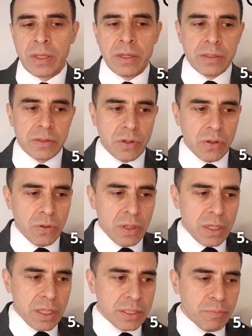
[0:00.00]
So
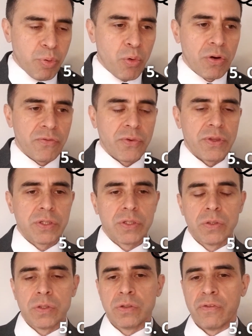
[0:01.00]
it's important for the
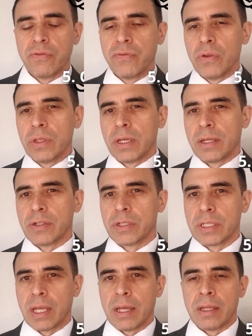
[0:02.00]
student to fully
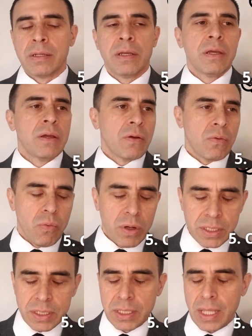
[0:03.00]
understand
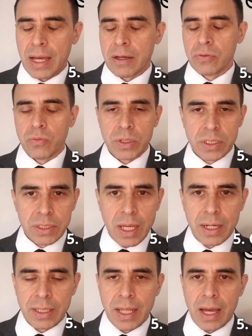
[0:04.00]
what's allowed, what's
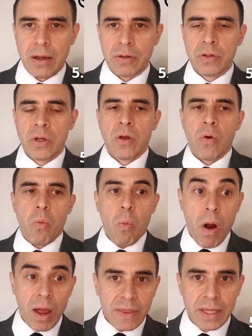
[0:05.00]
not allowed,
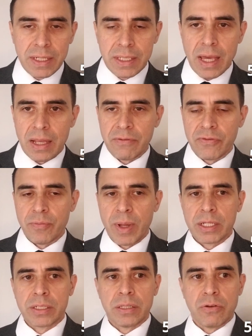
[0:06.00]
why they need that
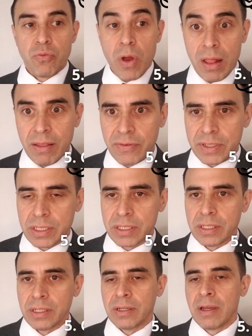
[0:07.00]
information, the
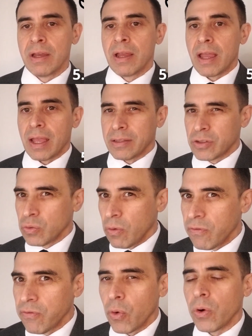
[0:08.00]
relevancy, and to
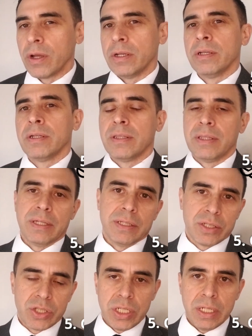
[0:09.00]
avoid
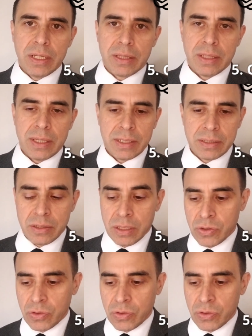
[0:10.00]
these cheating things and